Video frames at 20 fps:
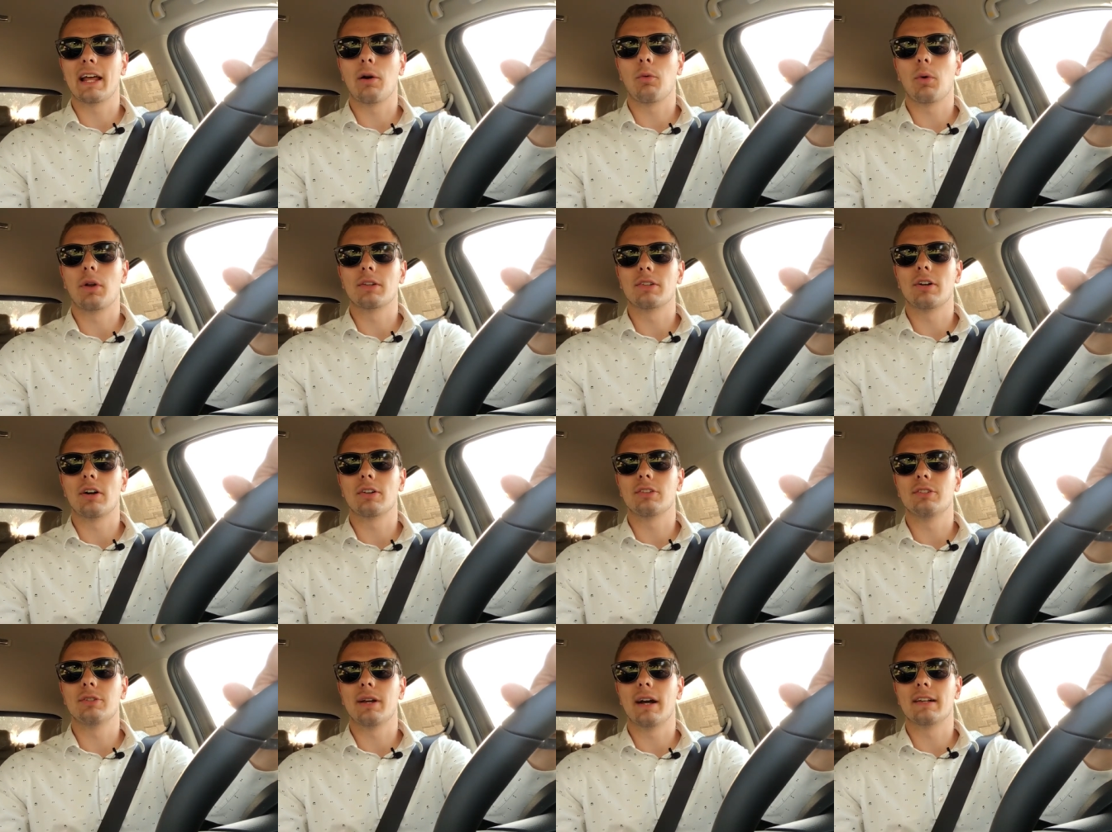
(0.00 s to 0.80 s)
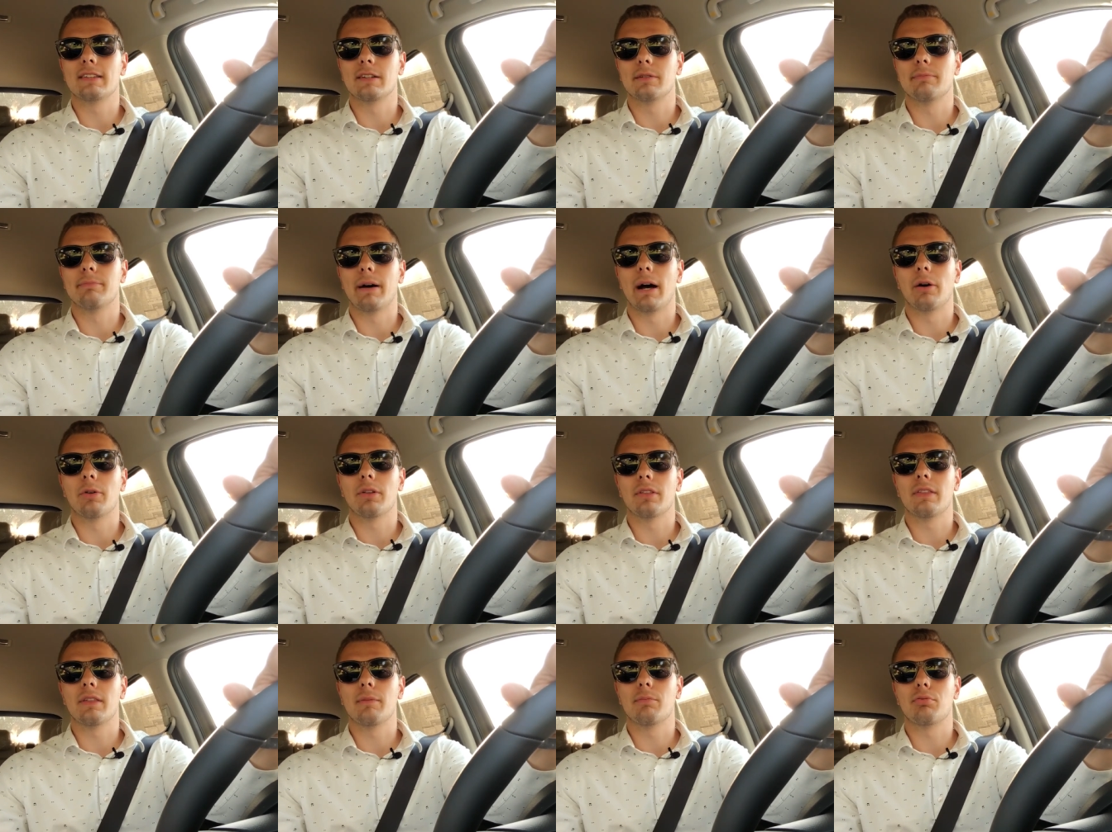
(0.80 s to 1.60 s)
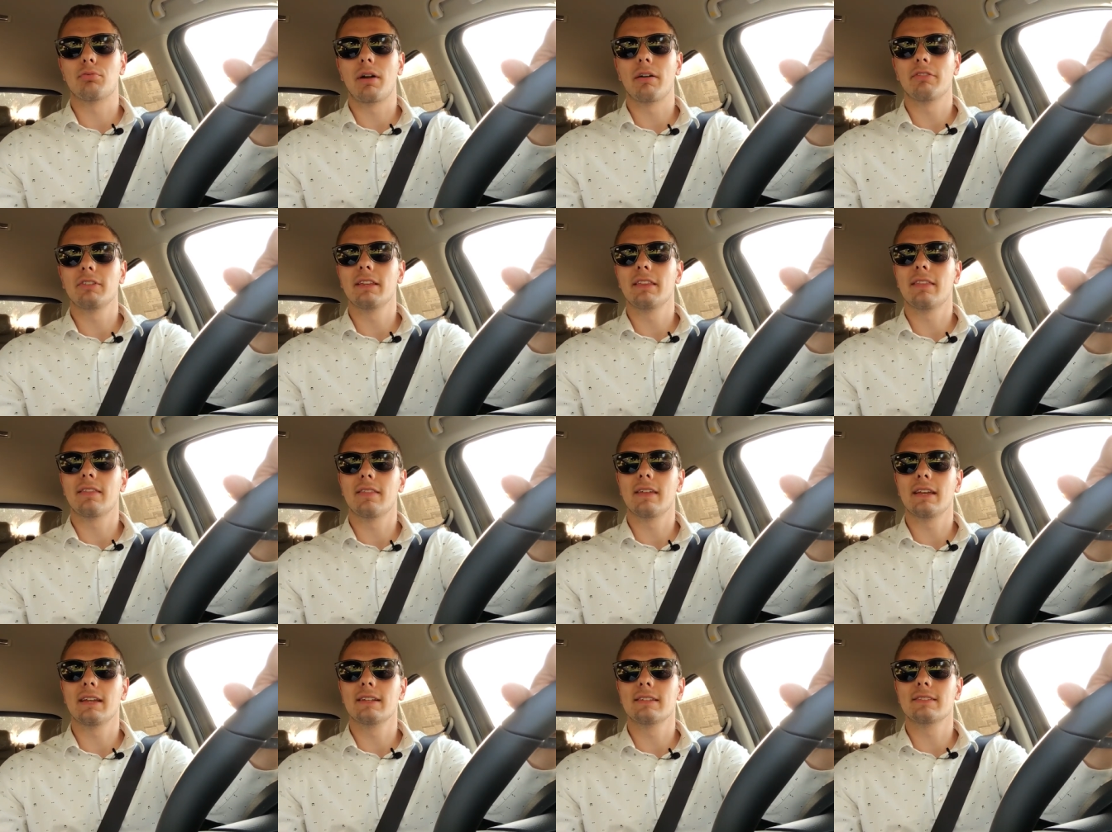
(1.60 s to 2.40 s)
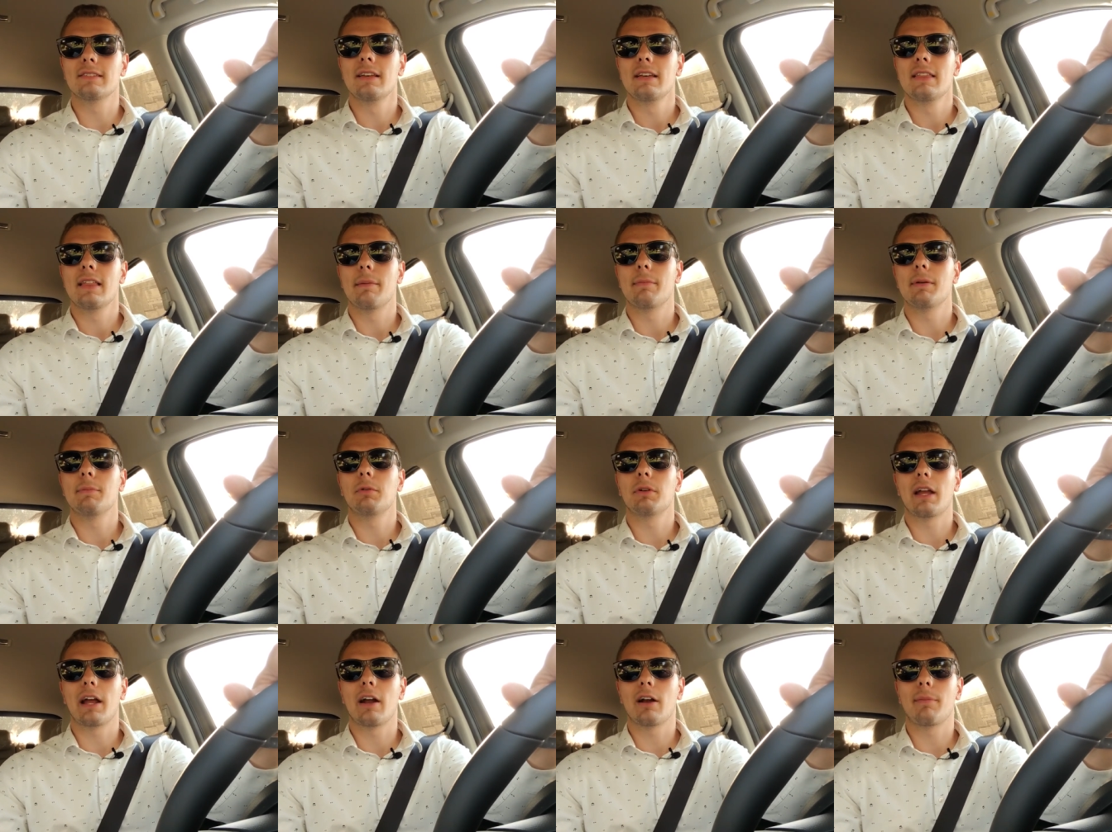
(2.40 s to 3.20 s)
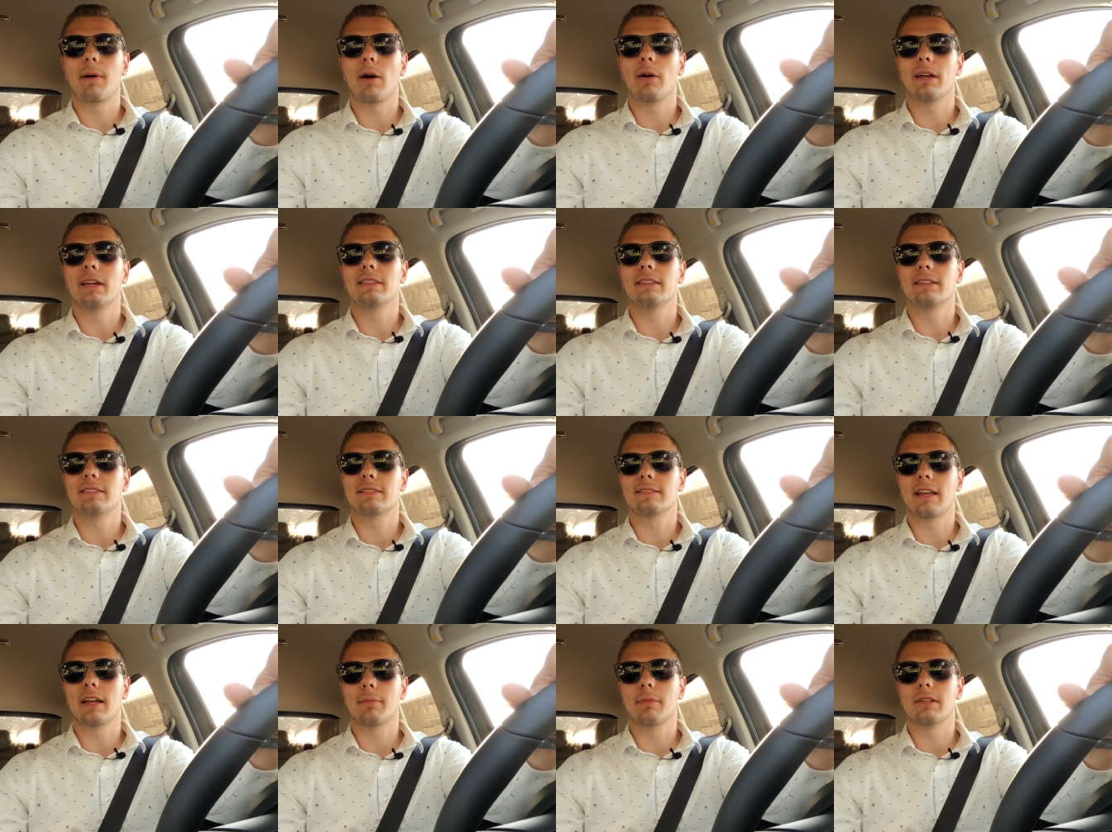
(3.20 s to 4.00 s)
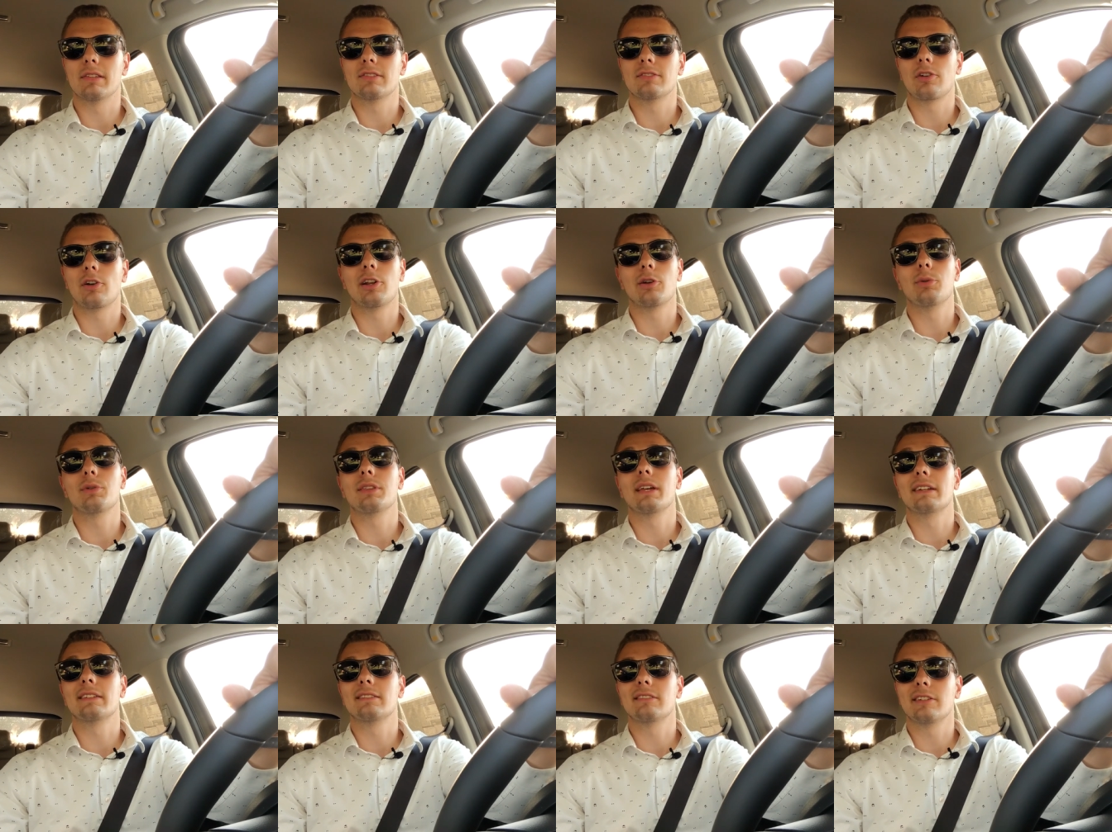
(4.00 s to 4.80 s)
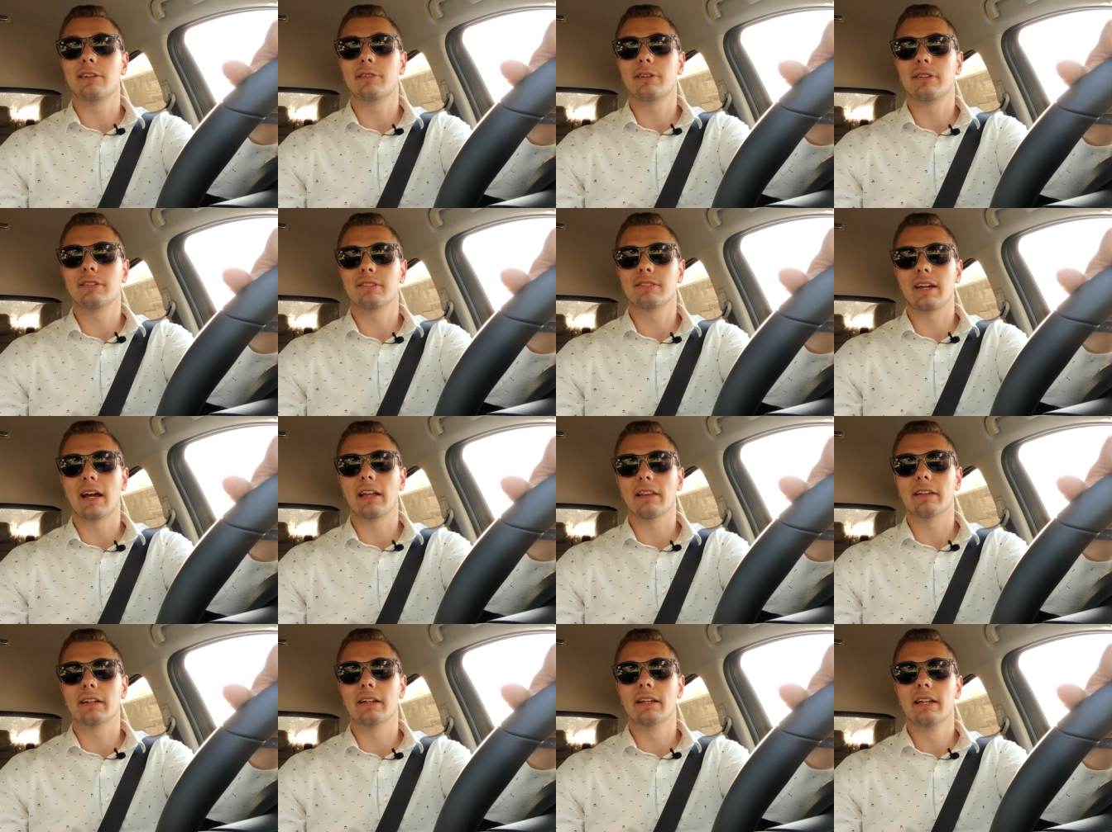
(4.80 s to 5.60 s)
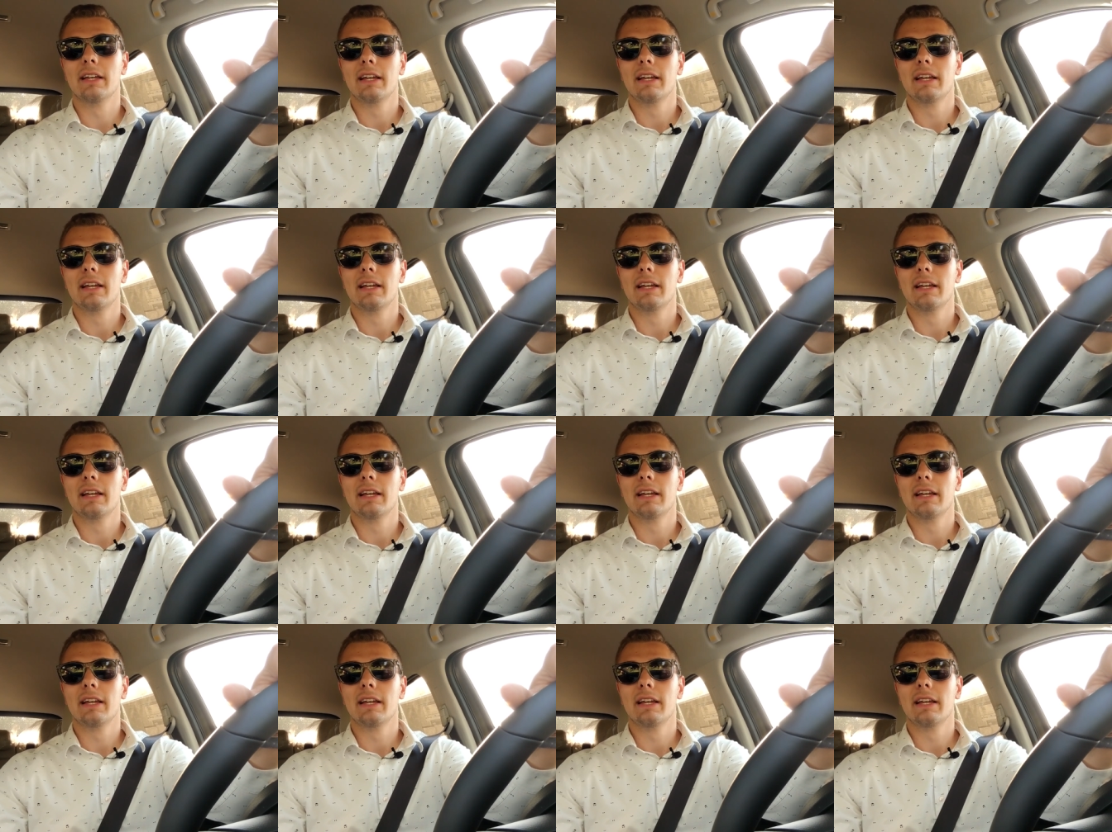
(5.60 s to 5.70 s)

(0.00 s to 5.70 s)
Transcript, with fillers: I wanna to talk to you guys about the prevalent things that people care about in this segment, starting with exterior styling.